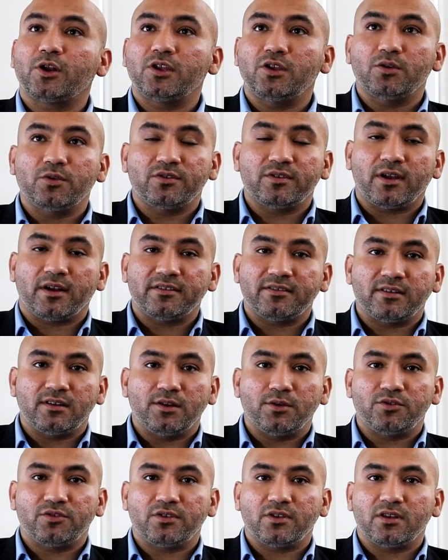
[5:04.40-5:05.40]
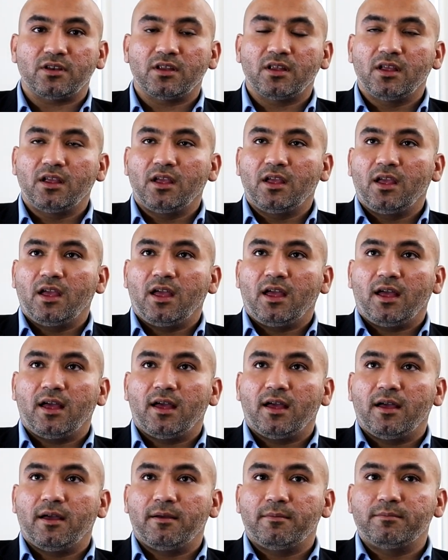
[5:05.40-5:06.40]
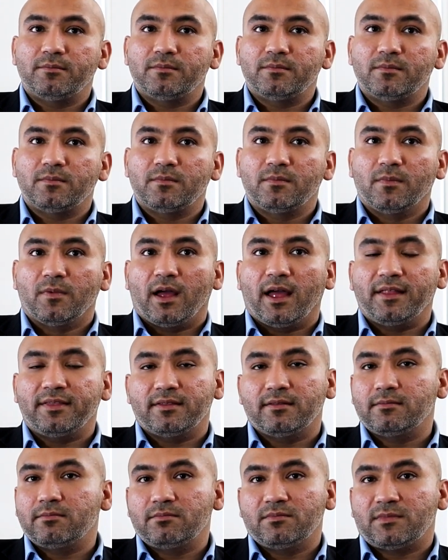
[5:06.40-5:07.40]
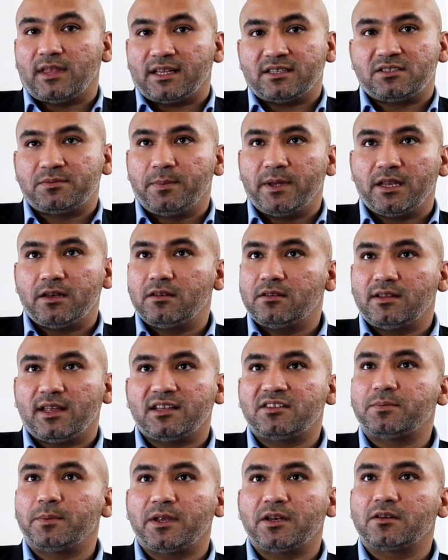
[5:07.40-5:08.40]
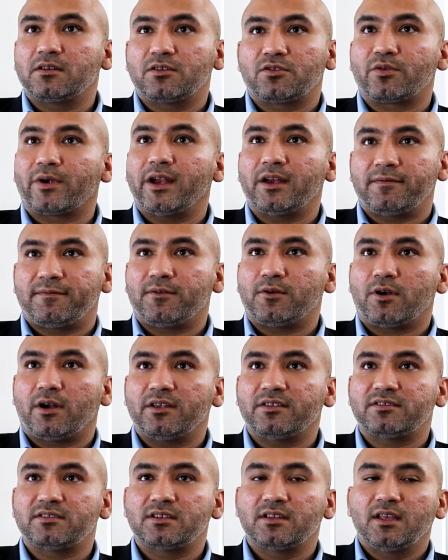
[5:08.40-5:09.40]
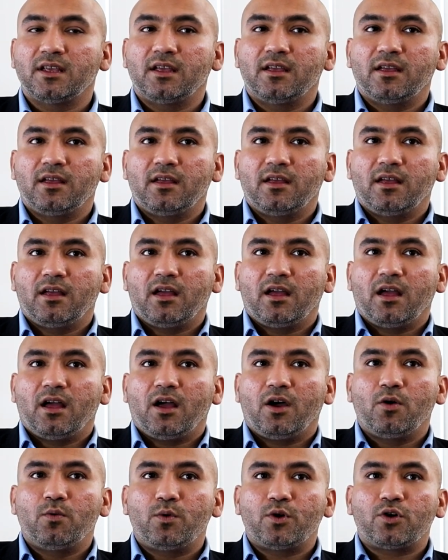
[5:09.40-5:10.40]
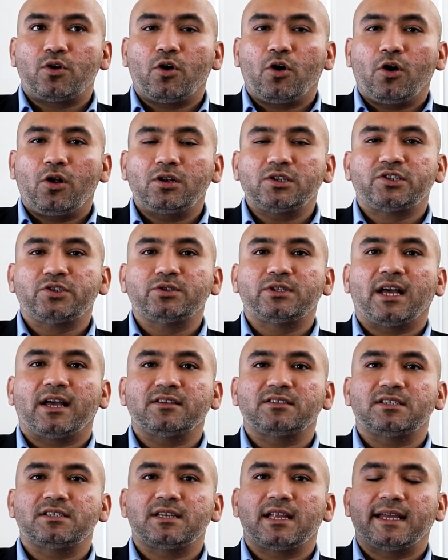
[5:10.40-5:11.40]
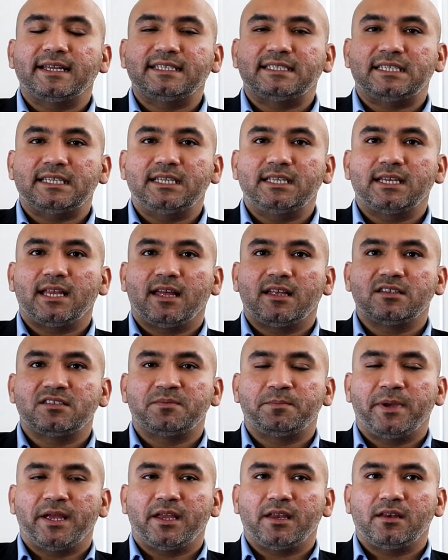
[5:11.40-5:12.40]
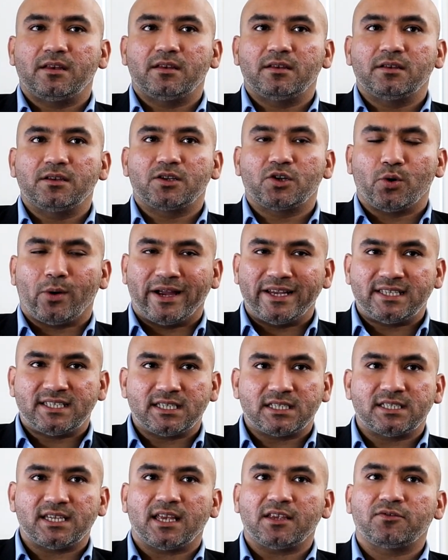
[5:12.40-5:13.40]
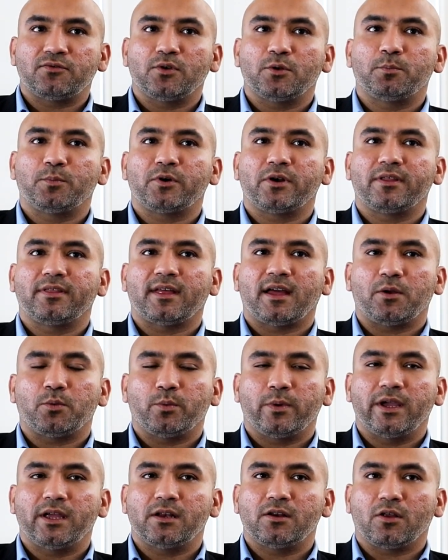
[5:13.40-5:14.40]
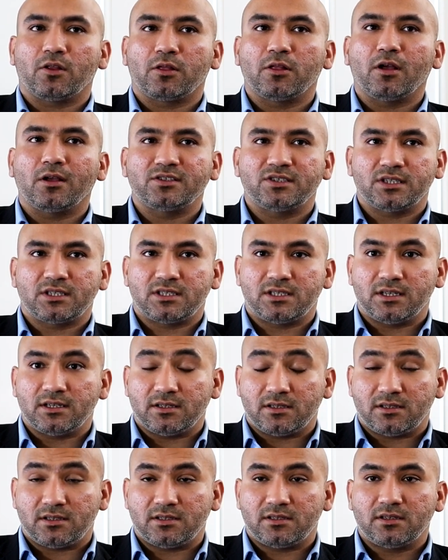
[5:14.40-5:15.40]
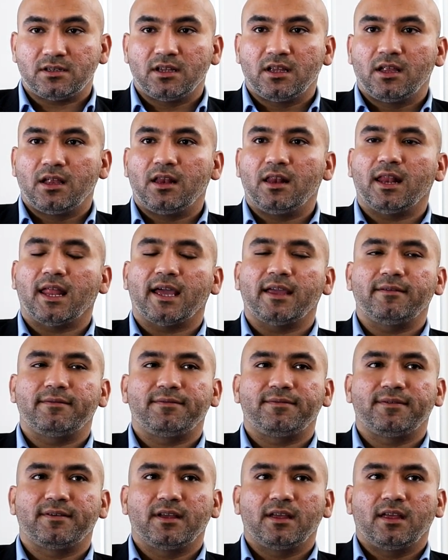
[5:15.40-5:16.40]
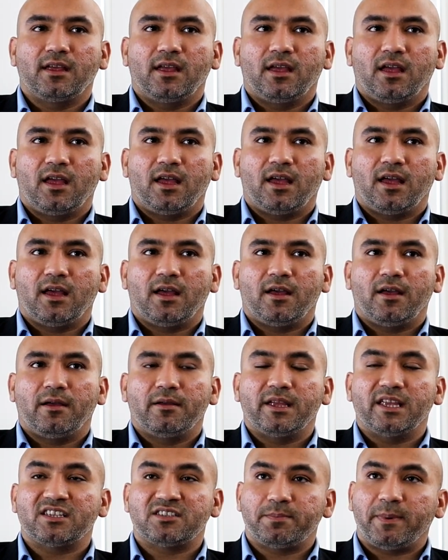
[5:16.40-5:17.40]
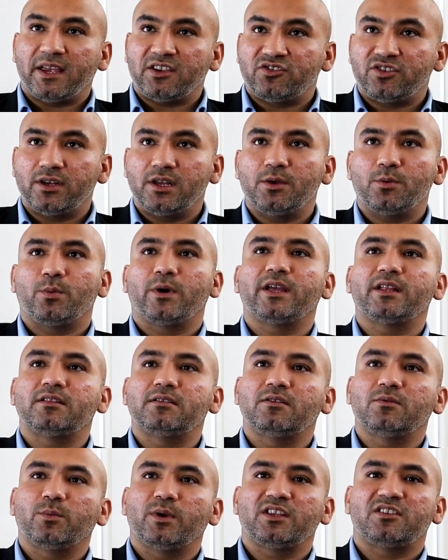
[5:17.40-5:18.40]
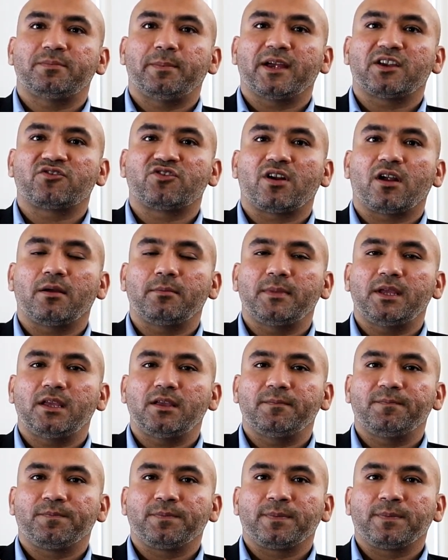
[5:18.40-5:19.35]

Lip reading: to use our solution, and that's been great for us. Overall, 2019 has been quite successful, put it that way, in Authlogics' life, especially with Spectrami.